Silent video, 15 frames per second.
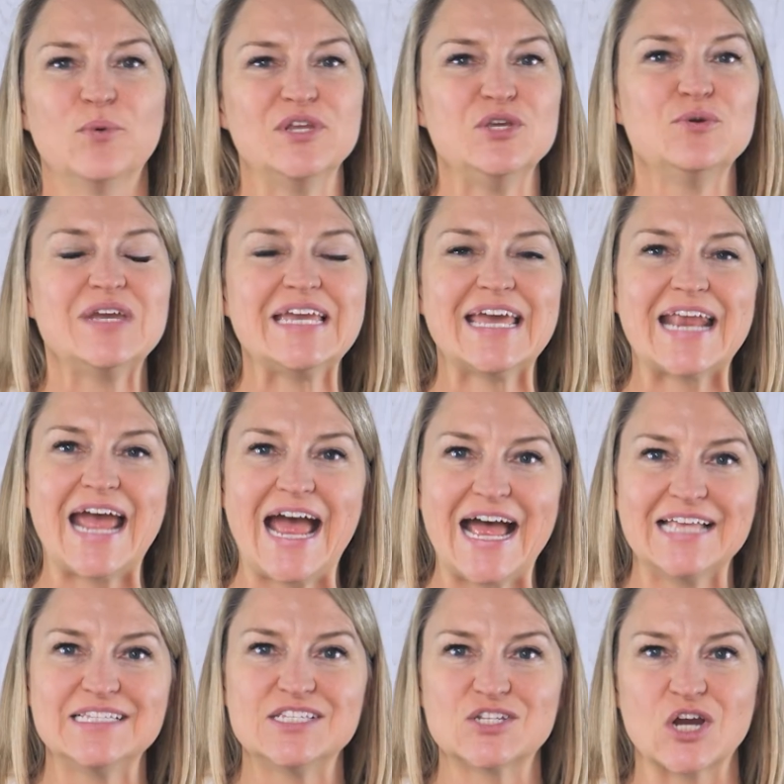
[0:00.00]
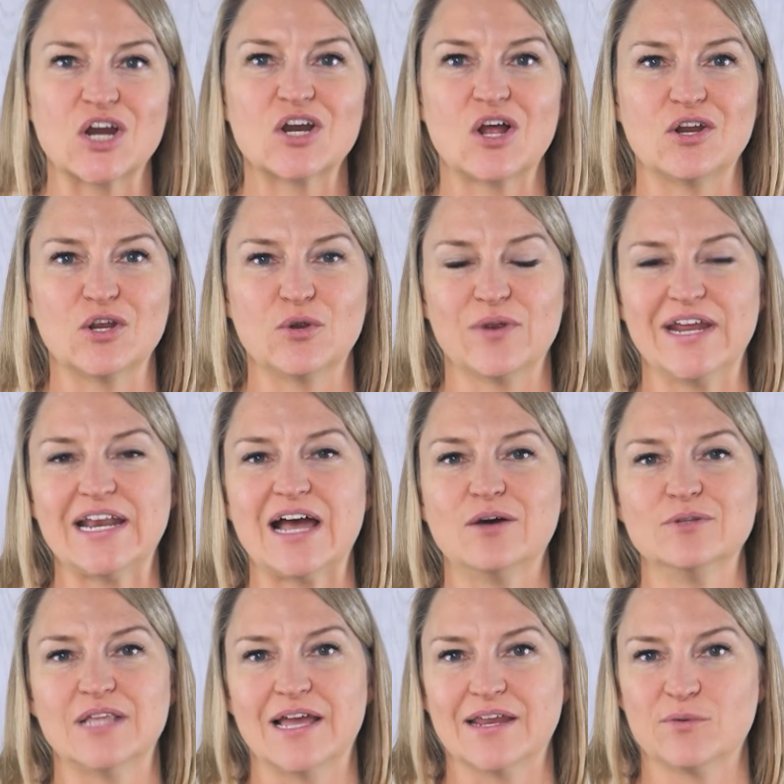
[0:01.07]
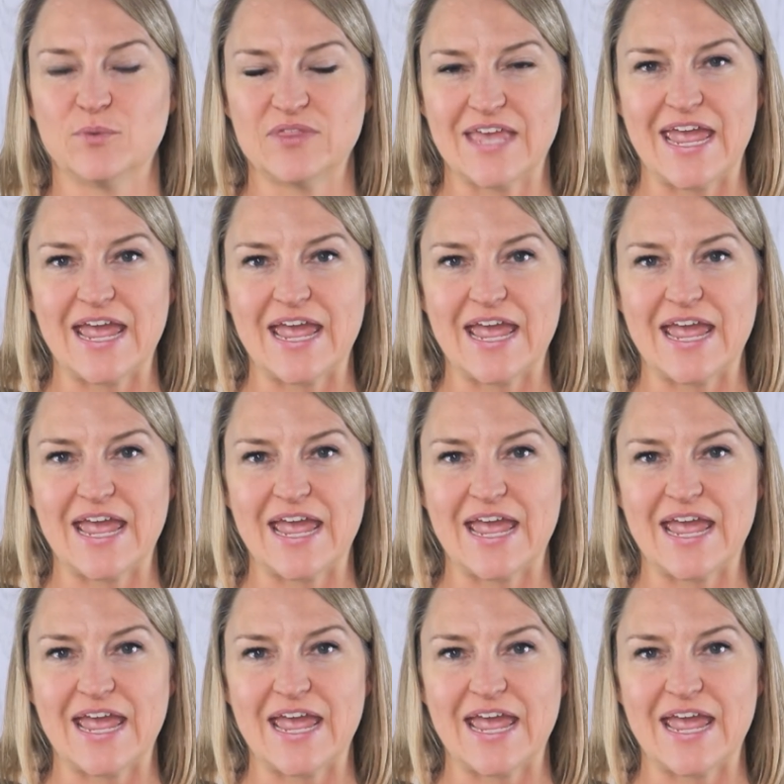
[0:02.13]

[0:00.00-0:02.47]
when you can get a head start on a great outline with